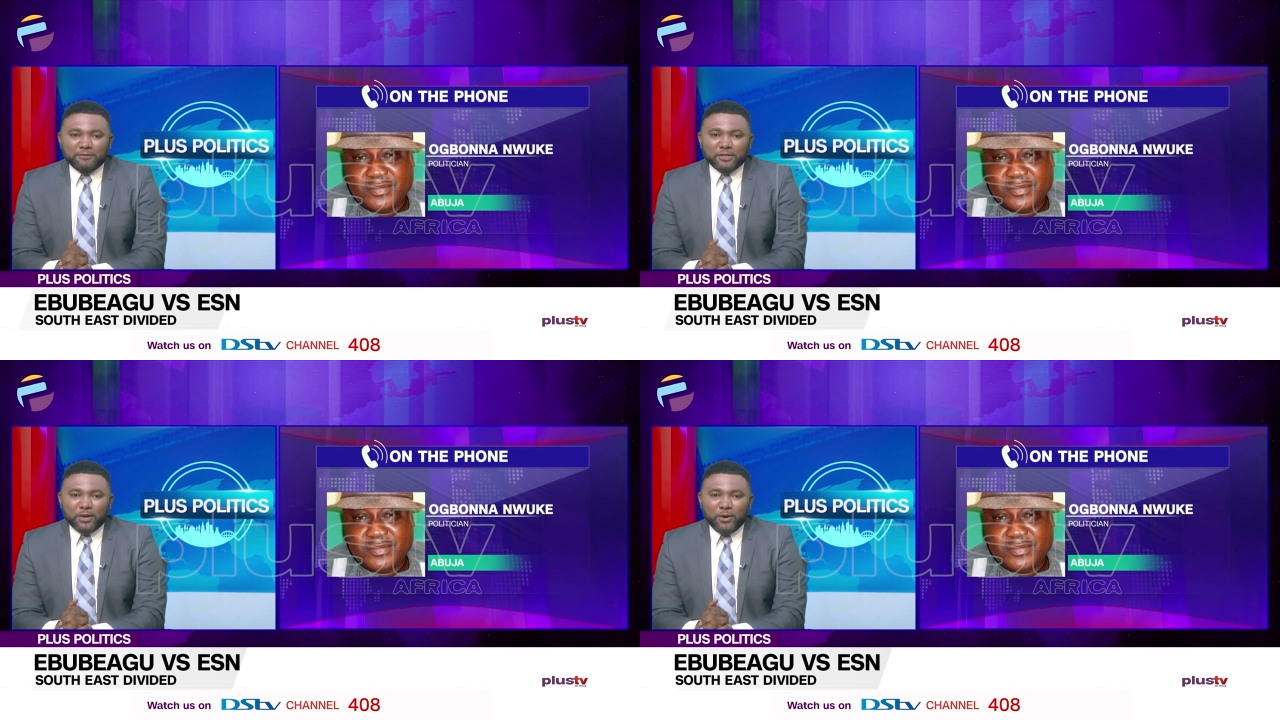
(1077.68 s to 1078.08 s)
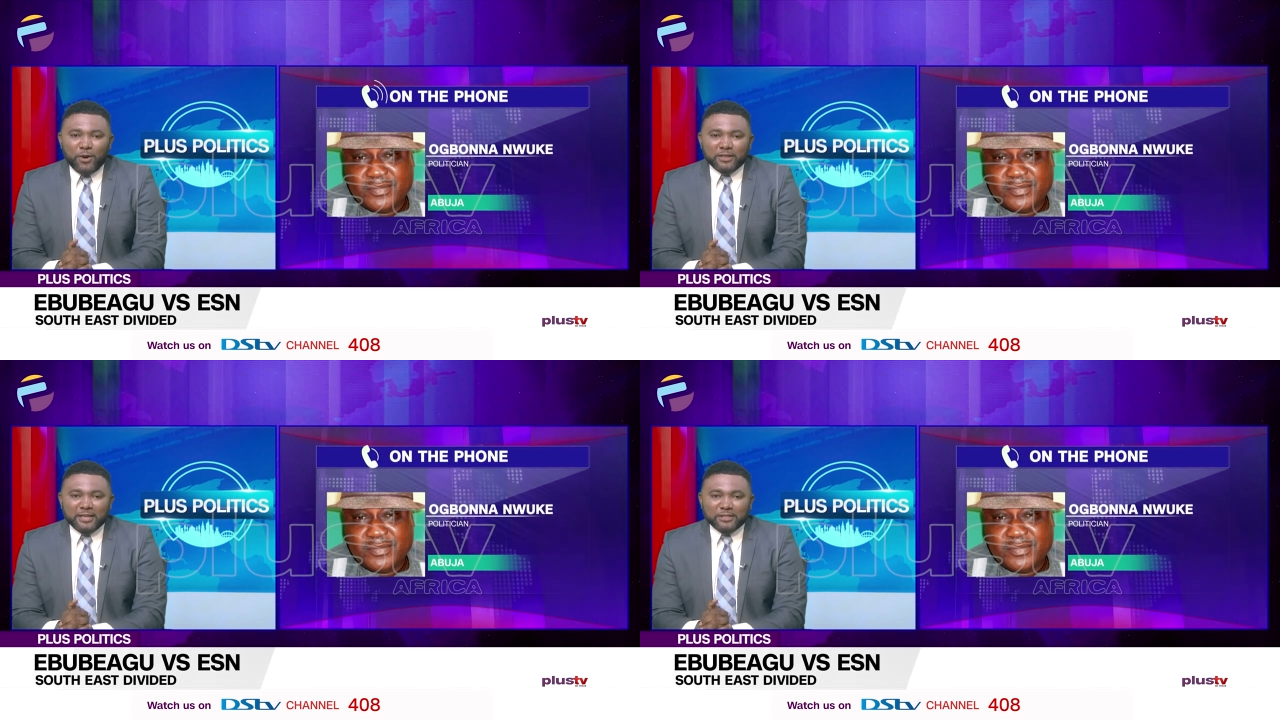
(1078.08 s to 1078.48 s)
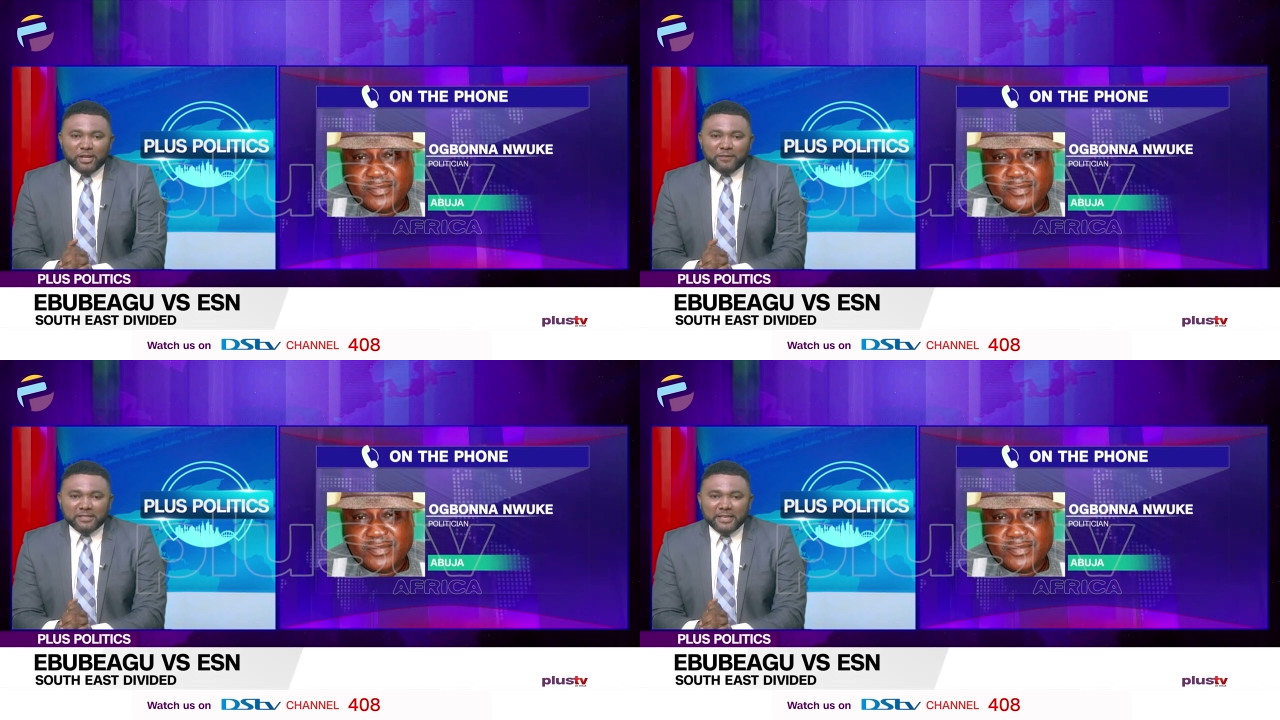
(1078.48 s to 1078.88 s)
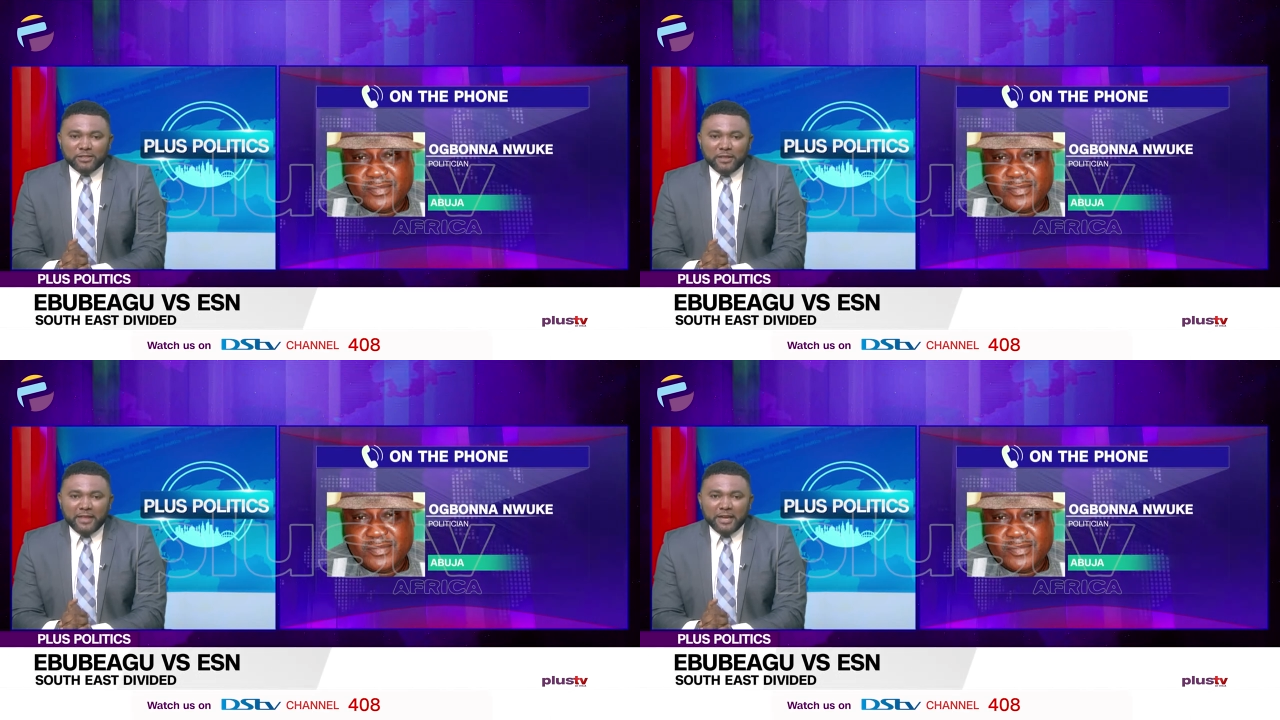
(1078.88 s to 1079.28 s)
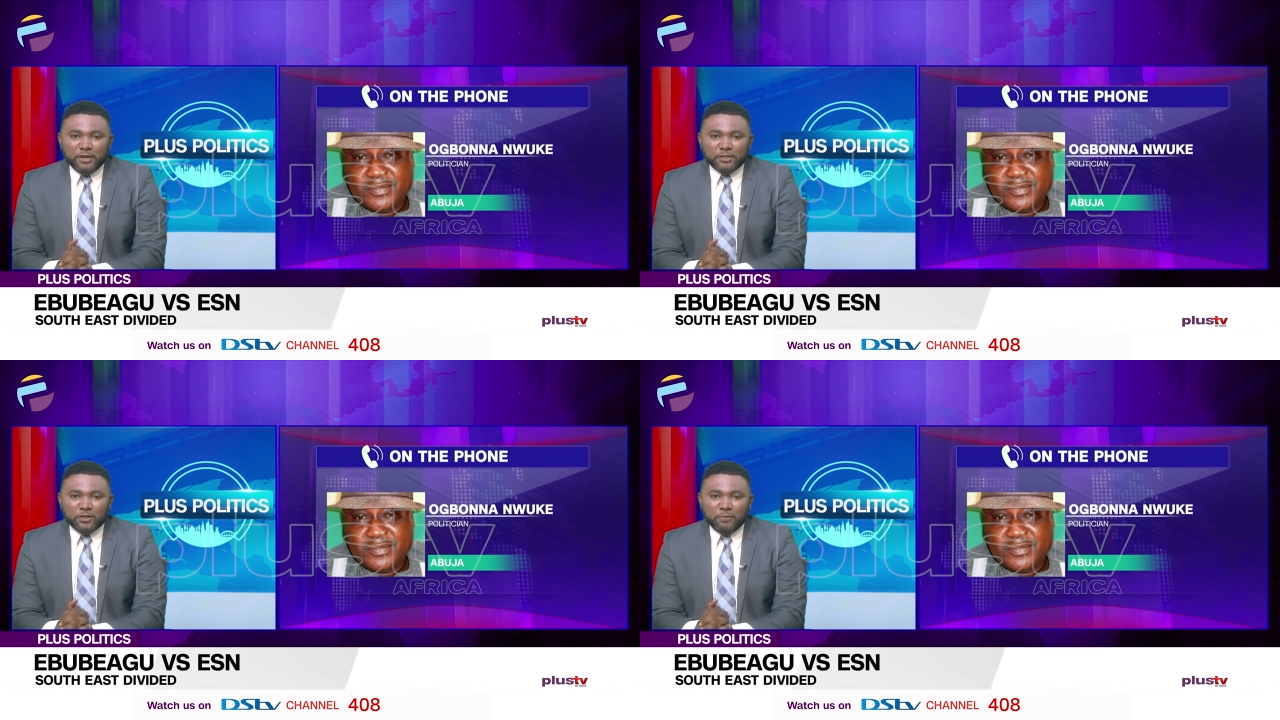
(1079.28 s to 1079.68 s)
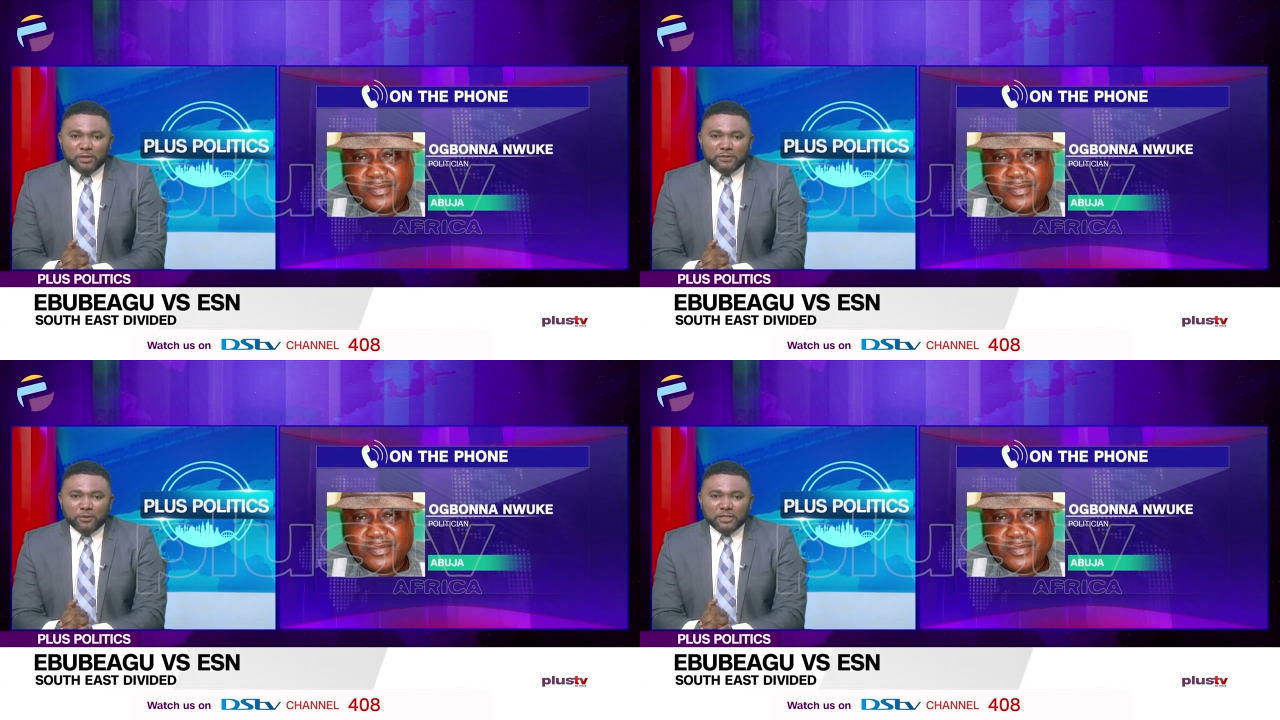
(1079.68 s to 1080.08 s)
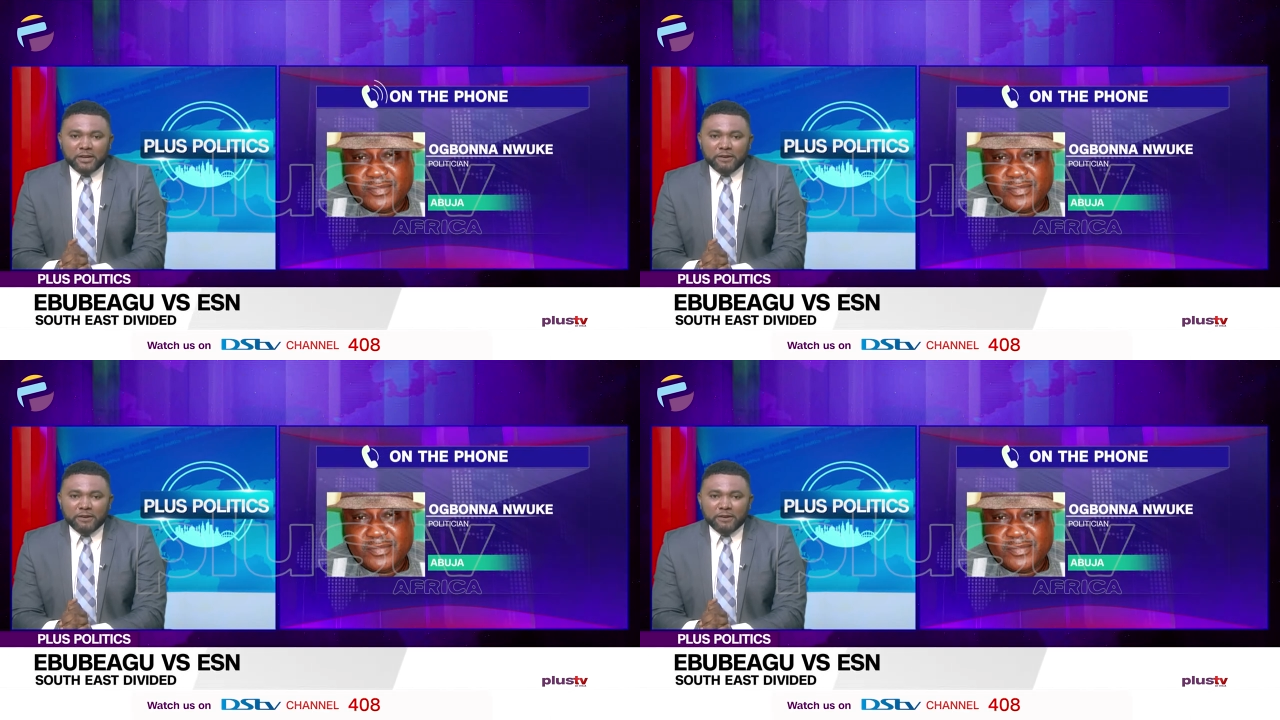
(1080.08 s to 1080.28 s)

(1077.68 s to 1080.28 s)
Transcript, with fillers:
Speaker 1: to go on this conversation. Thank you so much for sharing